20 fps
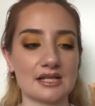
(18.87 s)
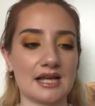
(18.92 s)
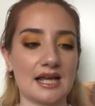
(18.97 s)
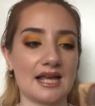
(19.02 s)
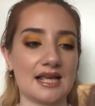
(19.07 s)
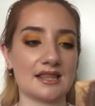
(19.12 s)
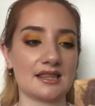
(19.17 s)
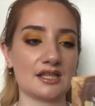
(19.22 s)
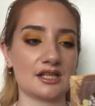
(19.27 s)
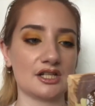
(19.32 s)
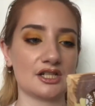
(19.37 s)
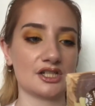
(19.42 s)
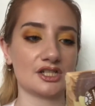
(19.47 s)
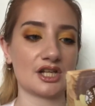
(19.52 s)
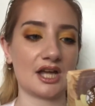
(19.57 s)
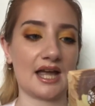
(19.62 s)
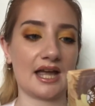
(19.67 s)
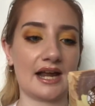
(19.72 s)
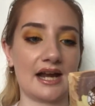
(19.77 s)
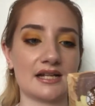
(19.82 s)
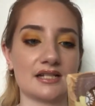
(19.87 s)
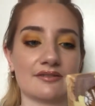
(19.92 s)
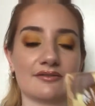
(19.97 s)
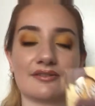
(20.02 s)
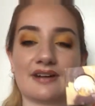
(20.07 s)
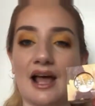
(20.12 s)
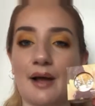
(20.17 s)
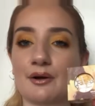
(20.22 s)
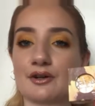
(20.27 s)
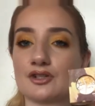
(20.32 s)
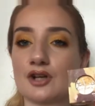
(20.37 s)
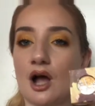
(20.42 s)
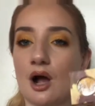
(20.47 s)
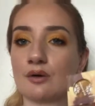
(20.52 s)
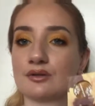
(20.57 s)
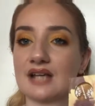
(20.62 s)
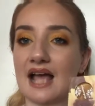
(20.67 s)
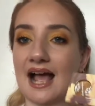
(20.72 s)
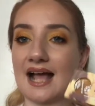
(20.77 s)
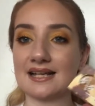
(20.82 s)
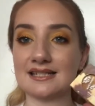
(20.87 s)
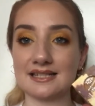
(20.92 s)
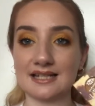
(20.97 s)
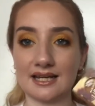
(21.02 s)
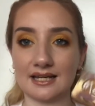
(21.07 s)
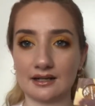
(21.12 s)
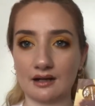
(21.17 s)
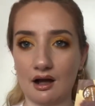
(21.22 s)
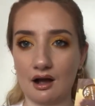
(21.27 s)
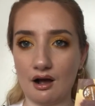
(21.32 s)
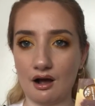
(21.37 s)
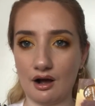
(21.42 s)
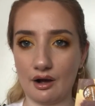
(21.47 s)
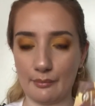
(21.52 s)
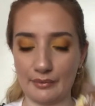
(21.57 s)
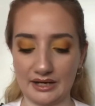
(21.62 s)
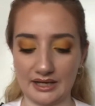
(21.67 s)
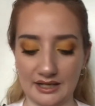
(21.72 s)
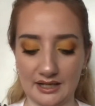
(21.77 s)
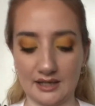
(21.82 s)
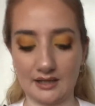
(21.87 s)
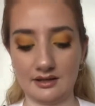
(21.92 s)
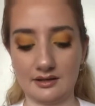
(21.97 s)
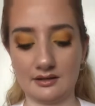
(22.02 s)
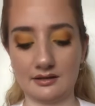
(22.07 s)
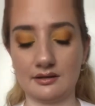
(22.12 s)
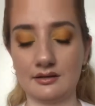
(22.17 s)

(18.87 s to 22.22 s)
in the shade Flower Child and In Harmony.